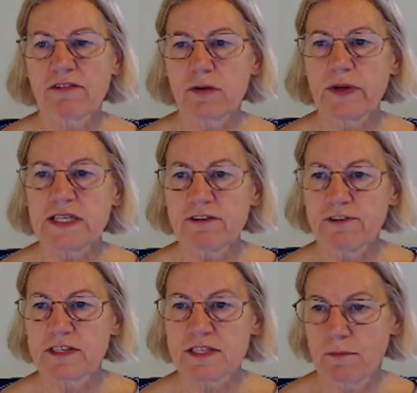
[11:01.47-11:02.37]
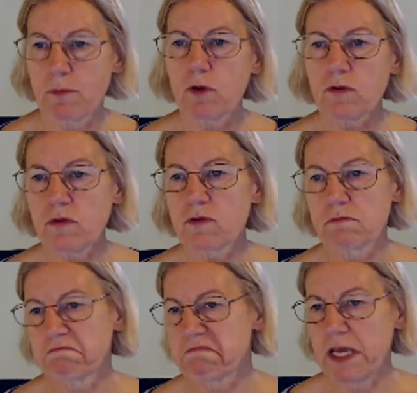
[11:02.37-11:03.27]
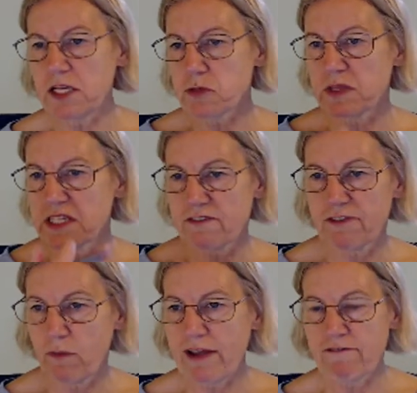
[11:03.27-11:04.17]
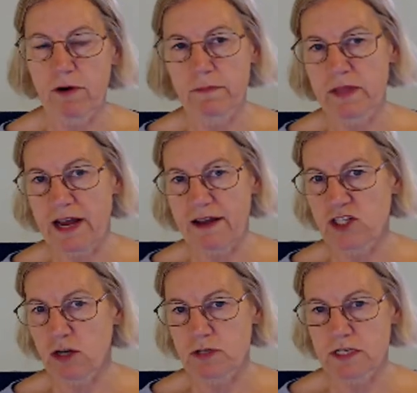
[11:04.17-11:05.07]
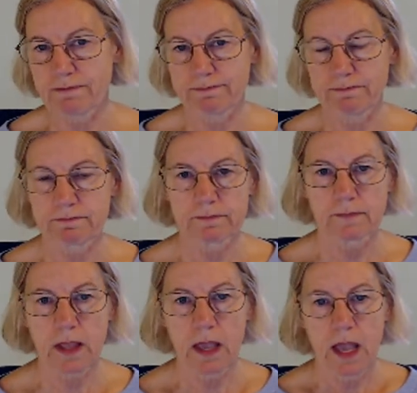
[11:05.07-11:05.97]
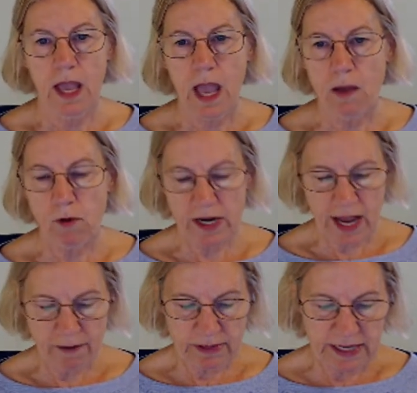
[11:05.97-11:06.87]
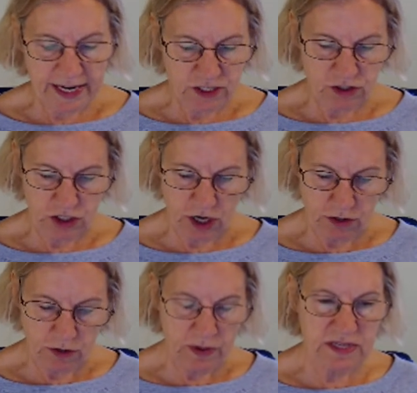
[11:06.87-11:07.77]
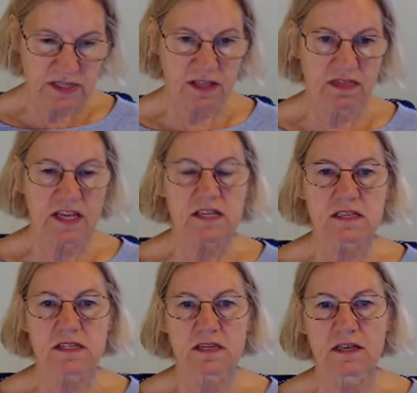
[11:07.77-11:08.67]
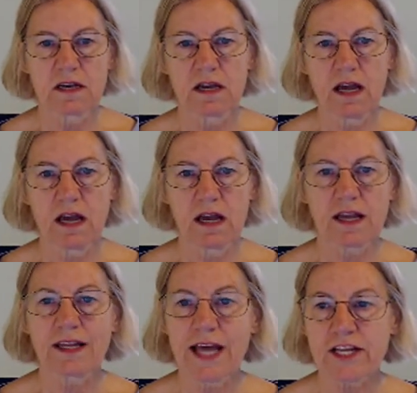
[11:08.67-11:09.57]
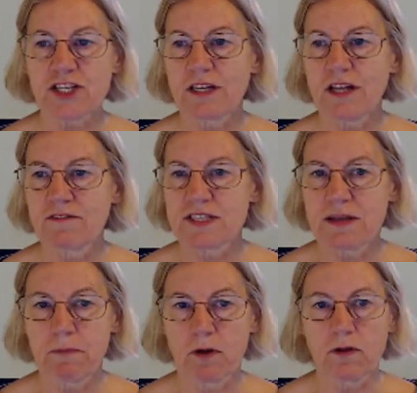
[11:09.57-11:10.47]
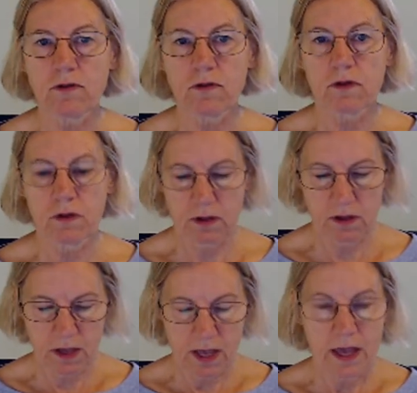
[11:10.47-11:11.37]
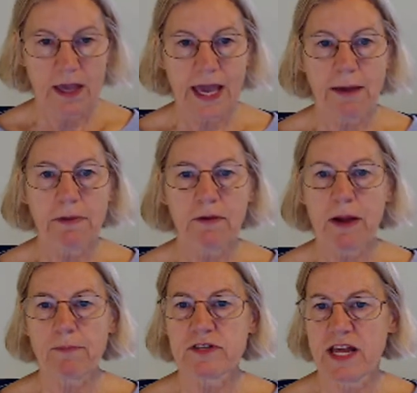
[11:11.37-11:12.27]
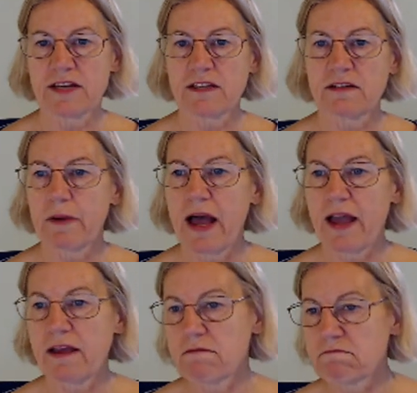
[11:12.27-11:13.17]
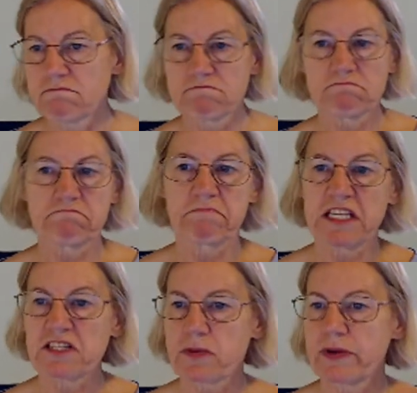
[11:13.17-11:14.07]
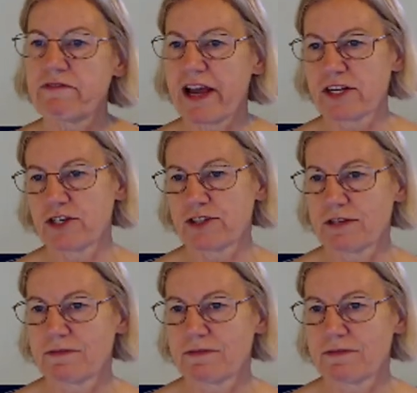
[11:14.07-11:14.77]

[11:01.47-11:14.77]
3 different symbols, each with a different waveform that I've chosen. And what I would like to show you is that this collection of symbols can be represented by these 3 vectors.